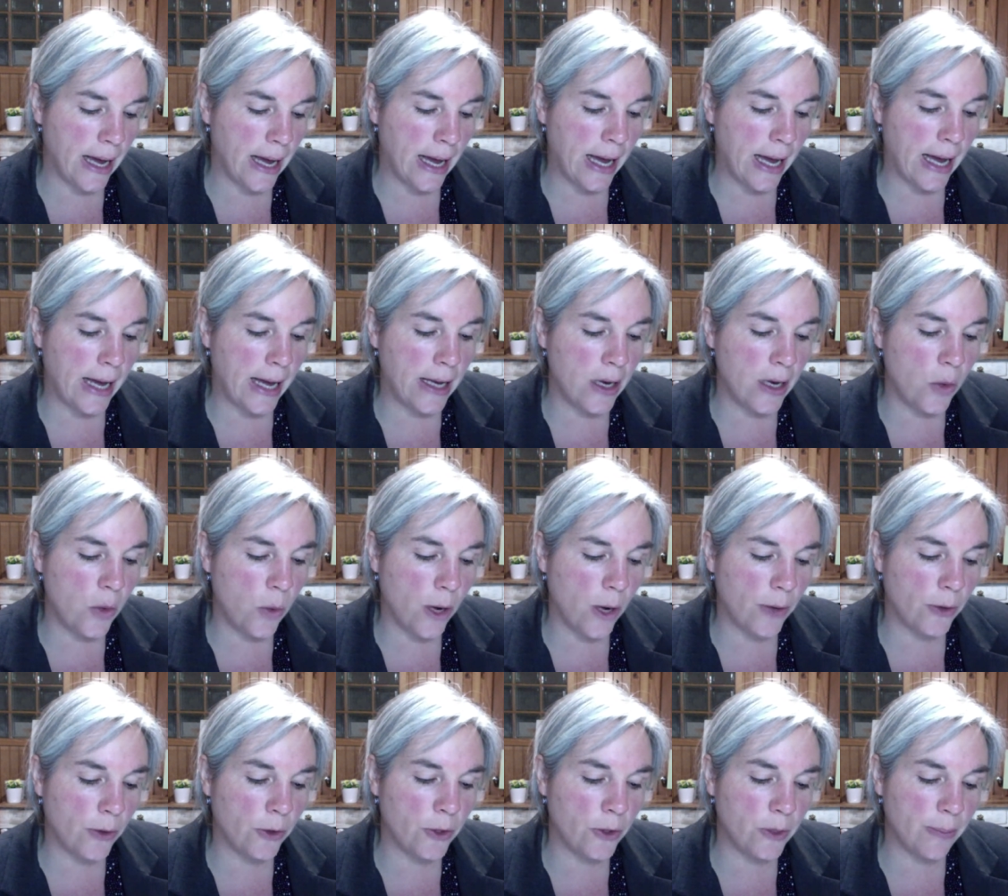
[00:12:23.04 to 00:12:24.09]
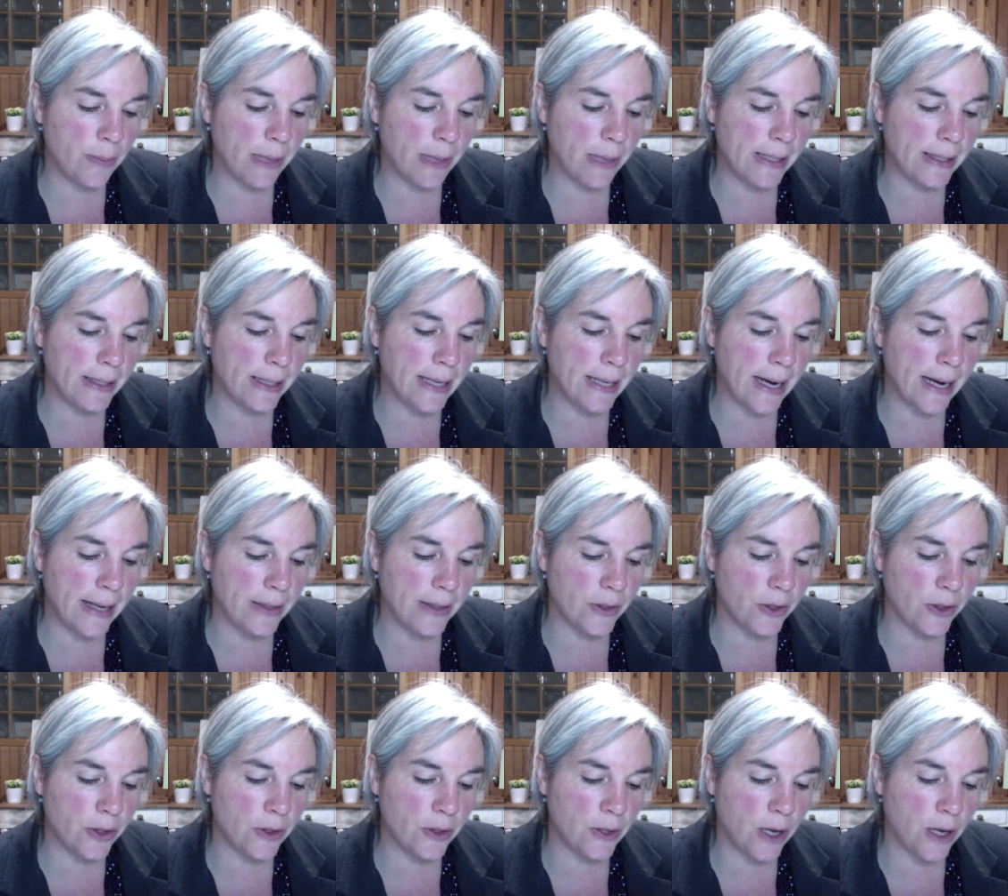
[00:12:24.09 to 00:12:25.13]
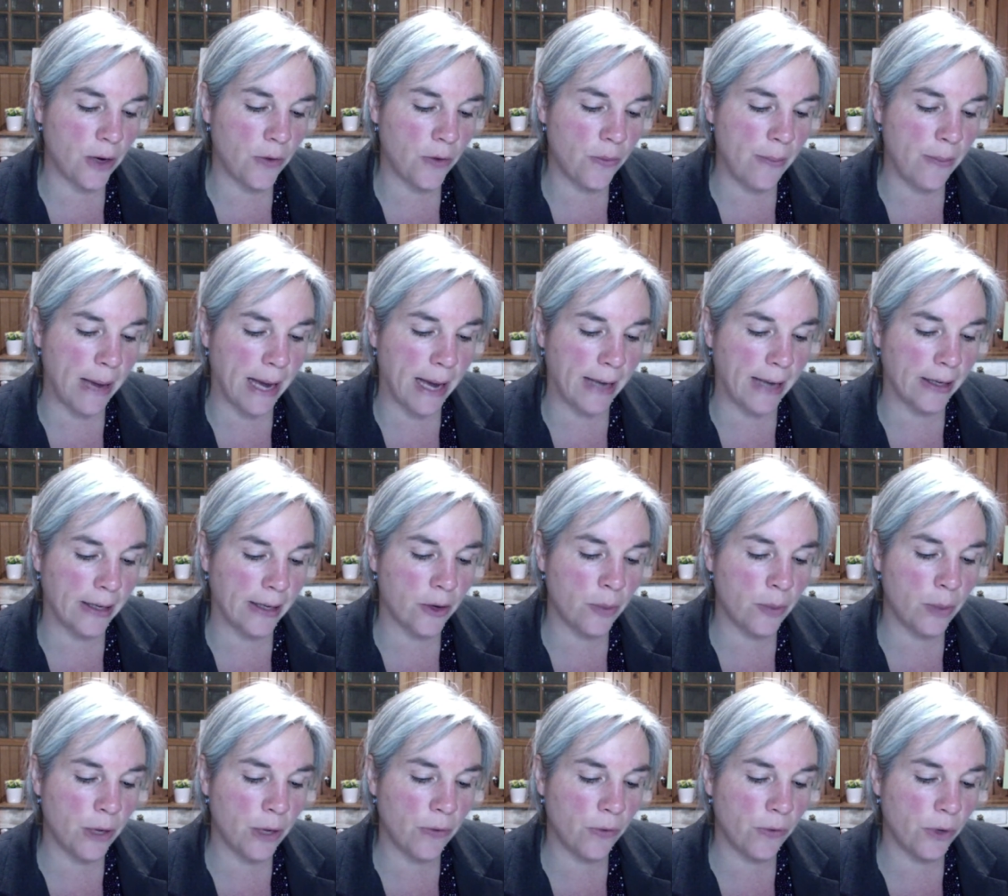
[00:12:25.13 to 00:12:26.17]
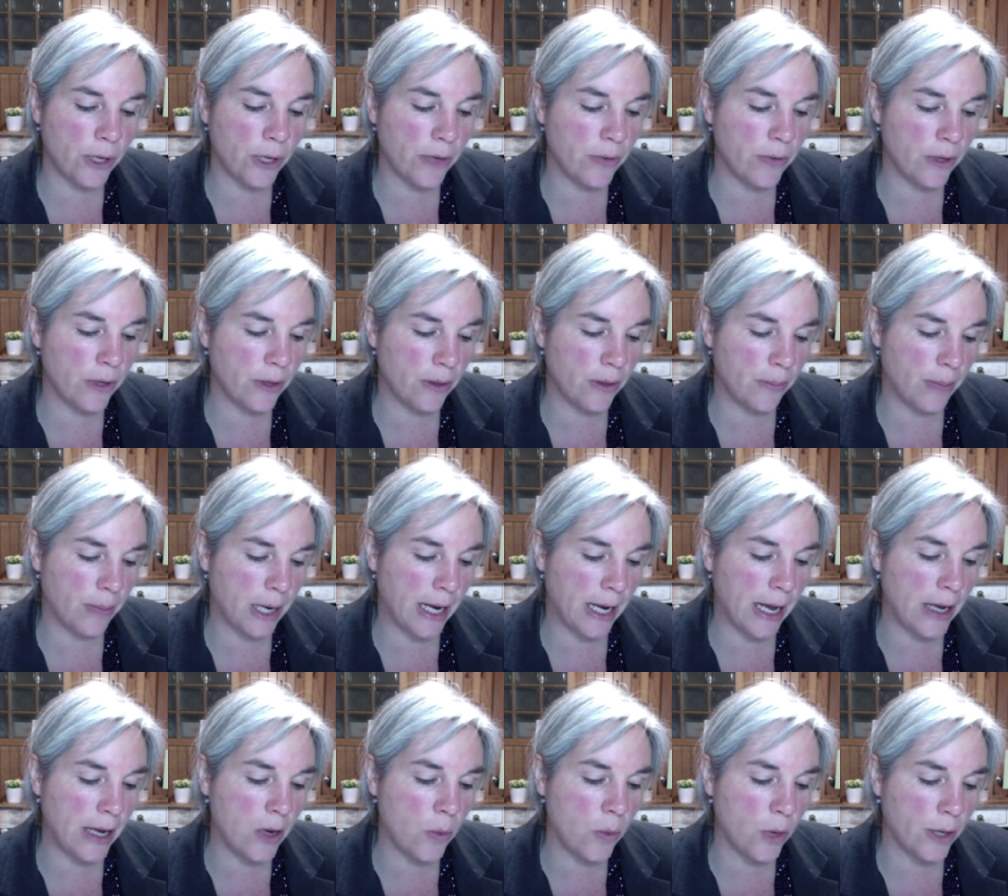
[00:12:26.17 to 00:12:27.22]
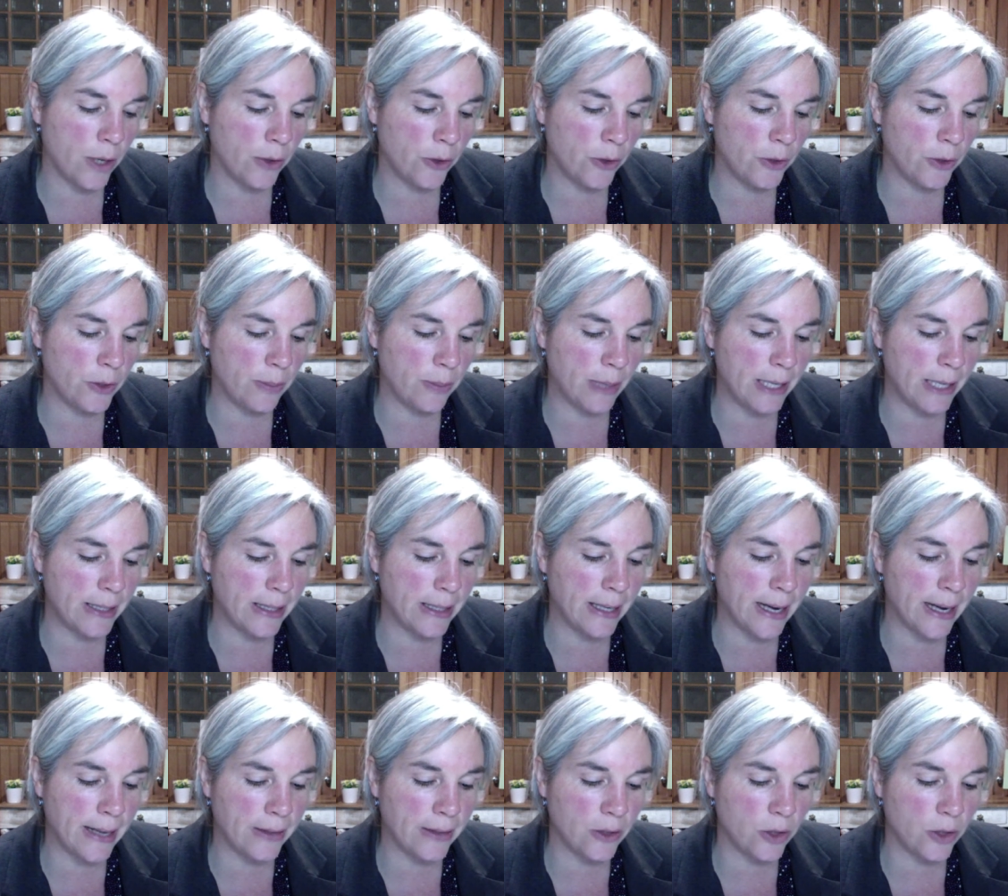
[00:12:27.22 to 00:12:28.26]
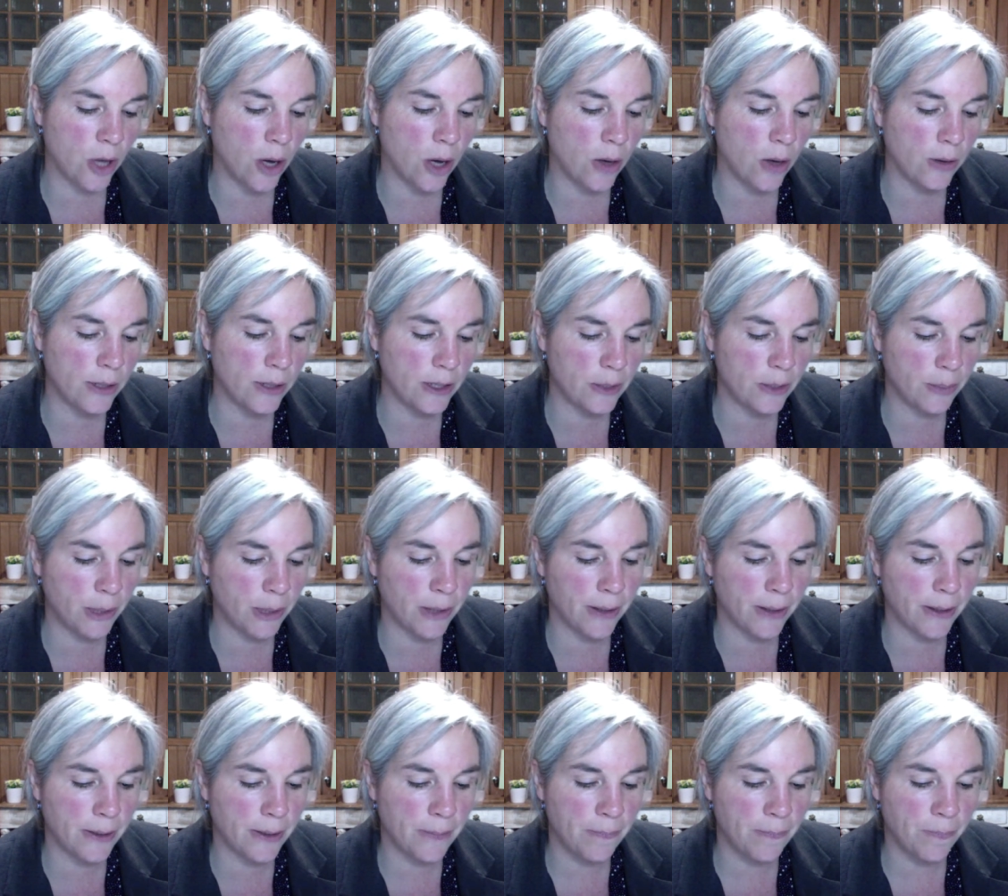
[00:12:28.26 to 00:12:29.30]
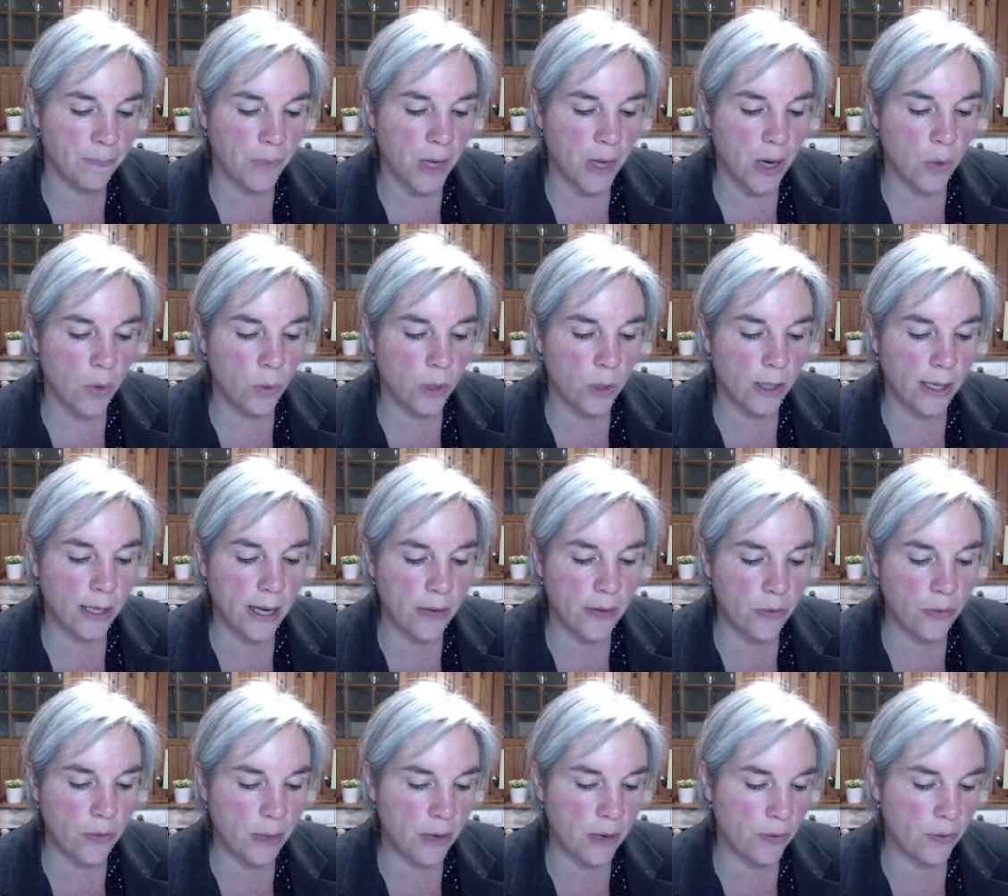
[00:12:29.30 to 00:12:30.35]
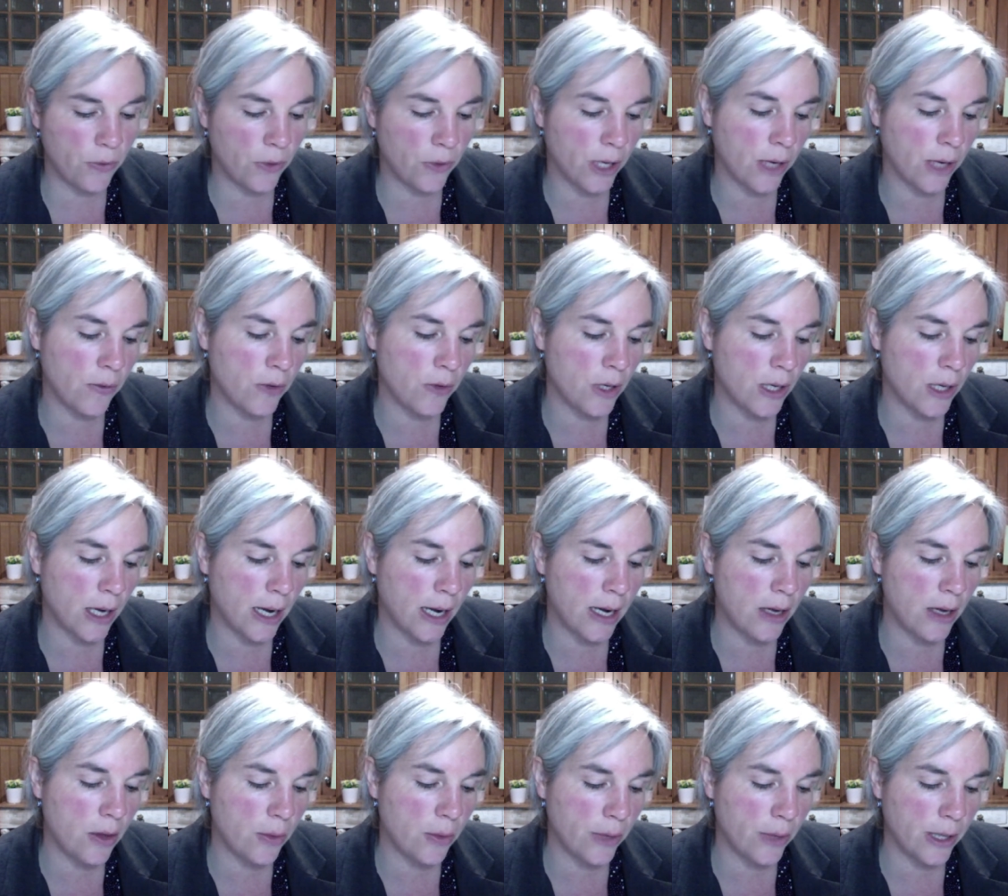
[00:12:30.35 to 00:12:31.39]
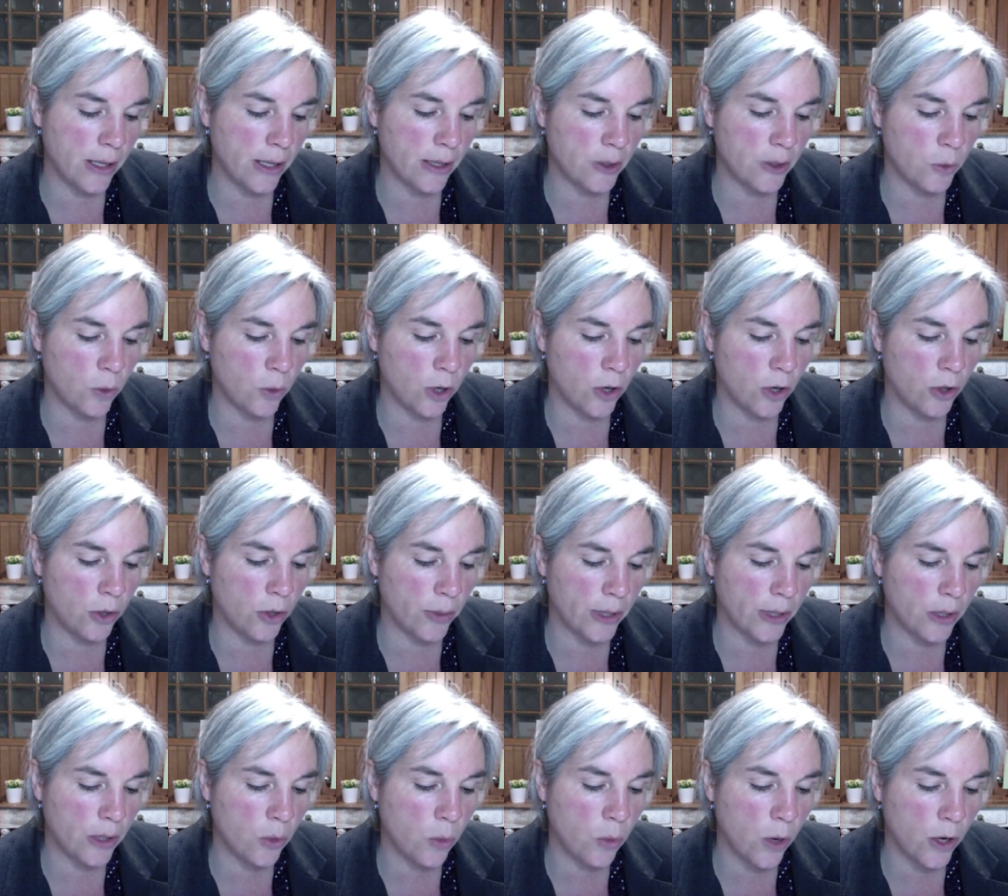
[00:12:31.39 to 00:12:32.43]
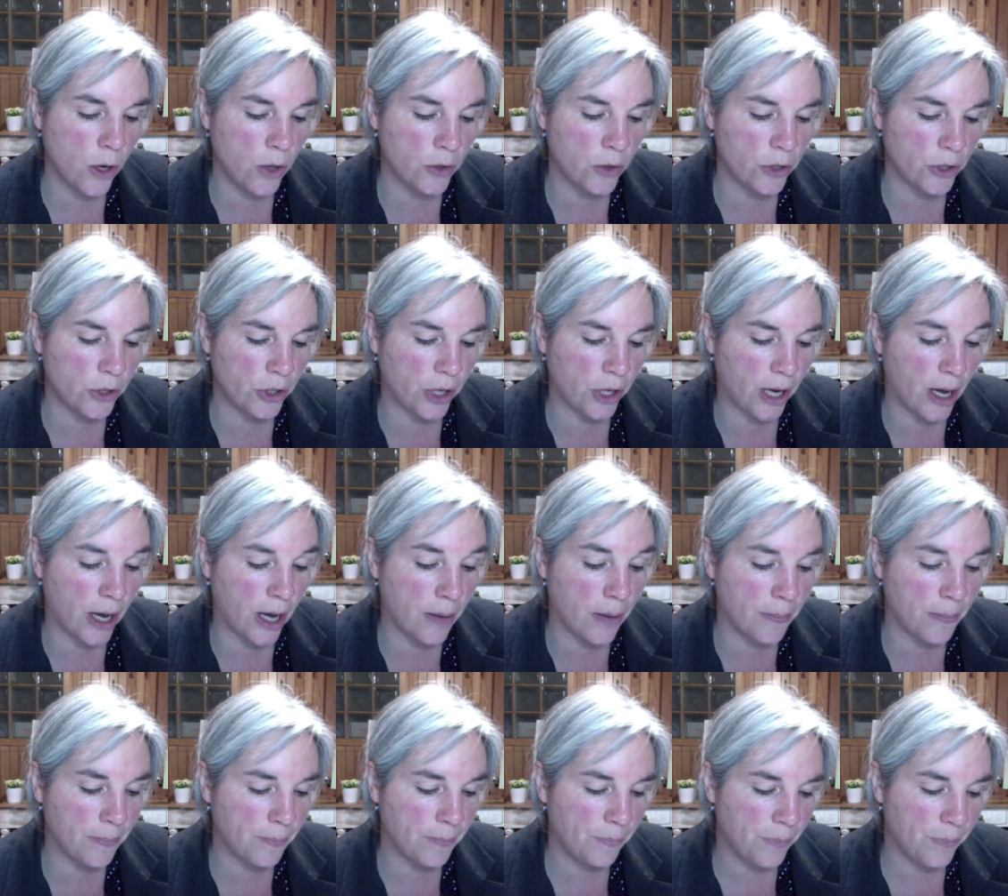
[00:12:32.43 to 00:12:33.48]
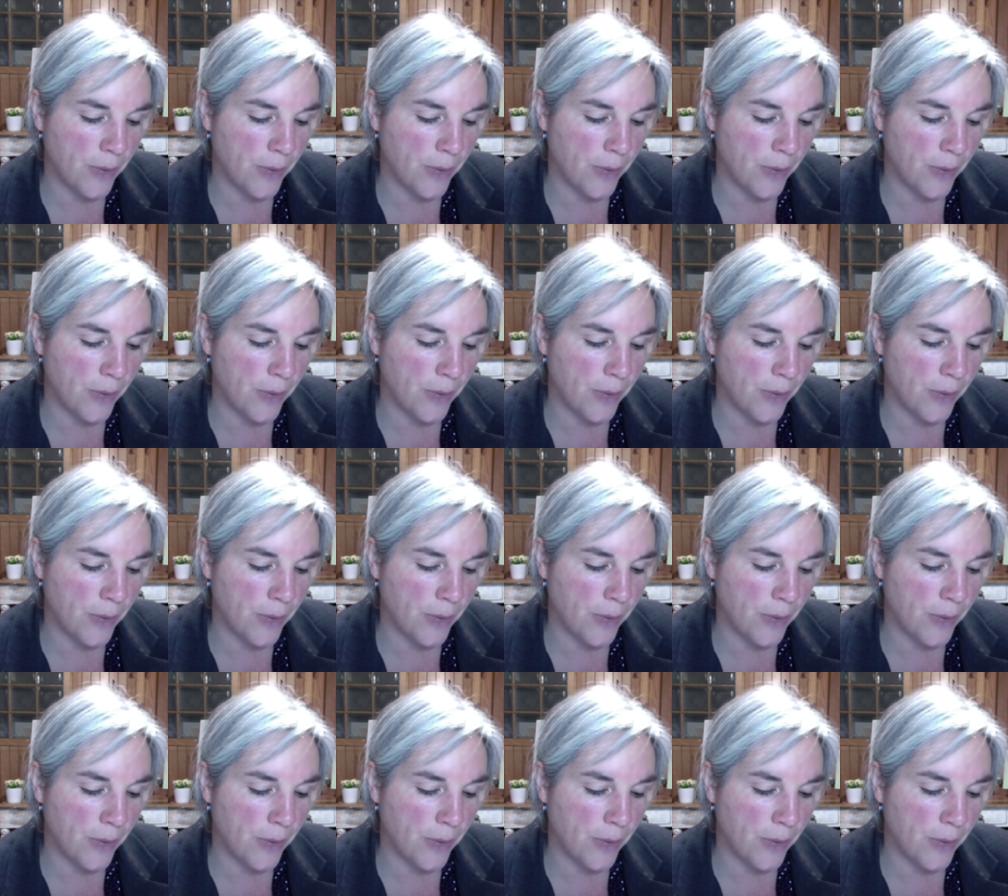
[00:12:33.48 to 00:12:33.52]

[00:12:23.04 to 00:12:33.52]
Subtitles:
Anyone who speaks against the Son of Man can be forgiven, but anyone who speaks against the Holy Spirit will never be forgiven, either in this world or in the world to come.